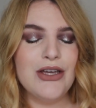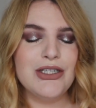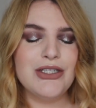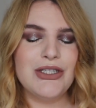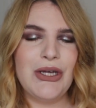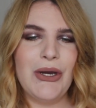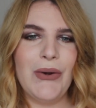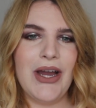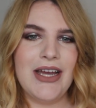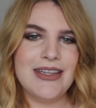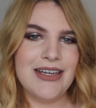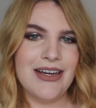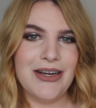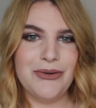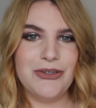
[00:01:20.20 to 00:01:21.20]
so I
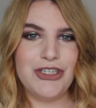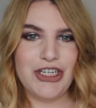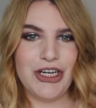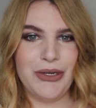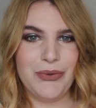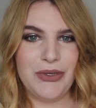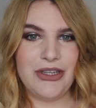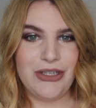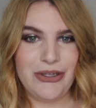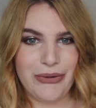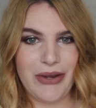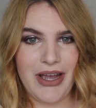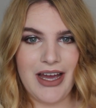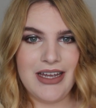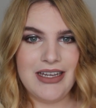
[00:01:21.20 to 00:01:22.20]
thought I would share it with
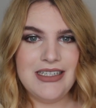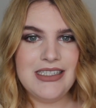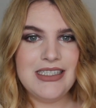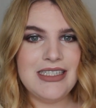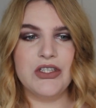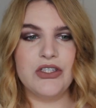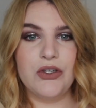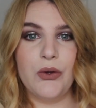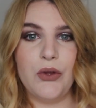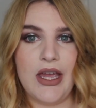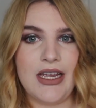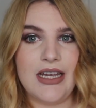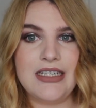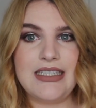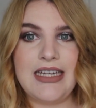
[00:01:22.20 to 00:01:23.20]
you guys. So
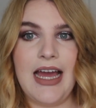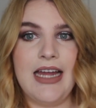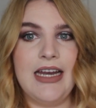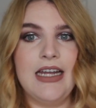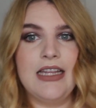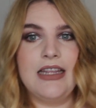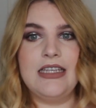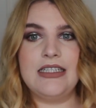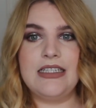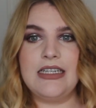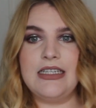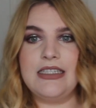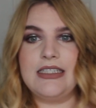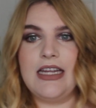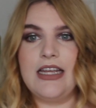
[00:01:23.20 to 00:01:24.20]
like I said, this
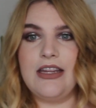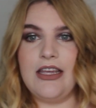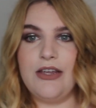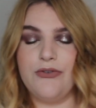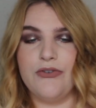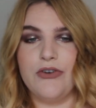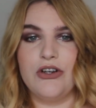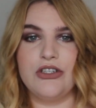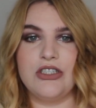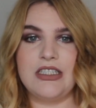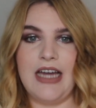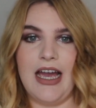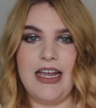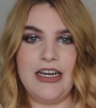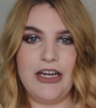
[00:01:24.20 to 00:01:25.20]
is the
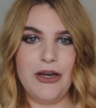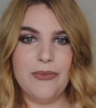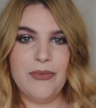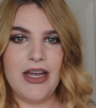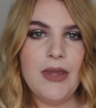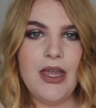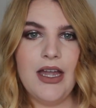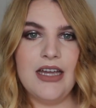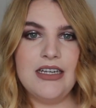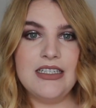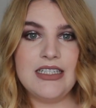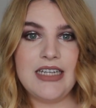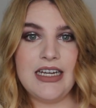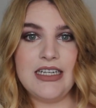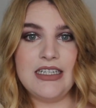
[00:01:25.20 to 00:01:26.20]
first item. I
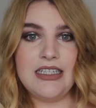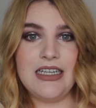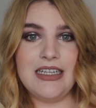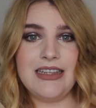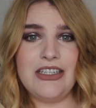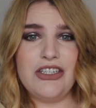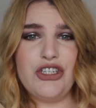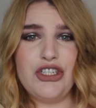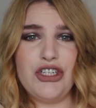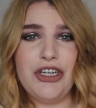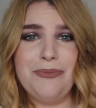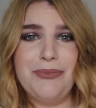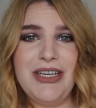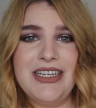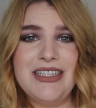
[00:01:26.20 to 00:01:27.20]
decided to get this
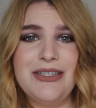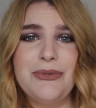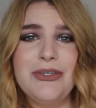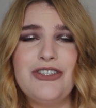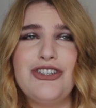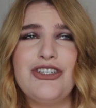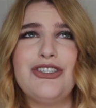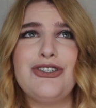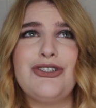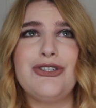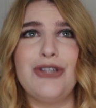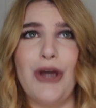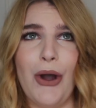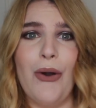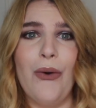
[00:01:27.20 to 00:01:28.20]
shirt because it was
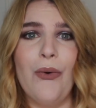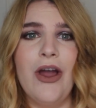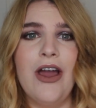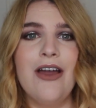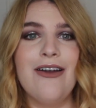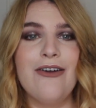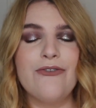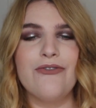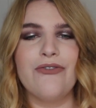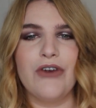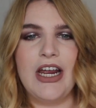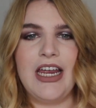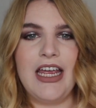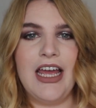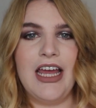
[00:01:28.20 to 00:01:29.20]
just so
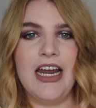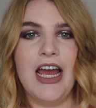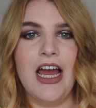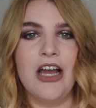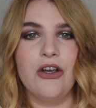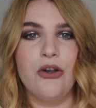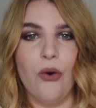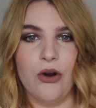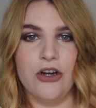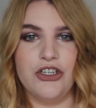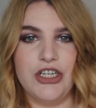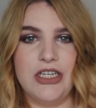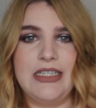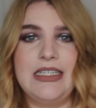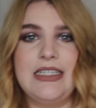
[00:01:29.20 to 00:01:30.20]
freaking
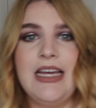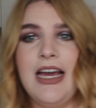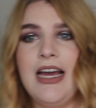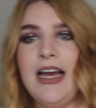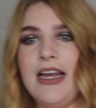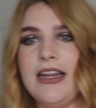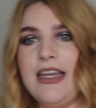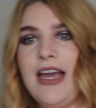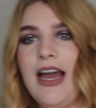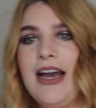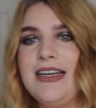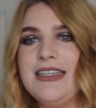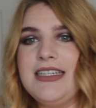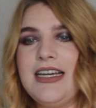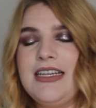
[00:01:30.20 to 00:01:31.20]
gorgeous. It
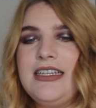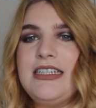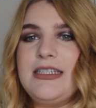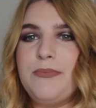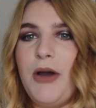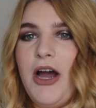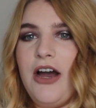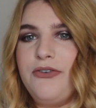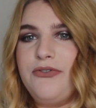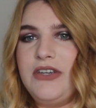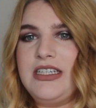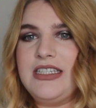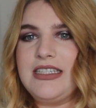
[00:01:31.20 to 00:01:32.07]
has like these puffy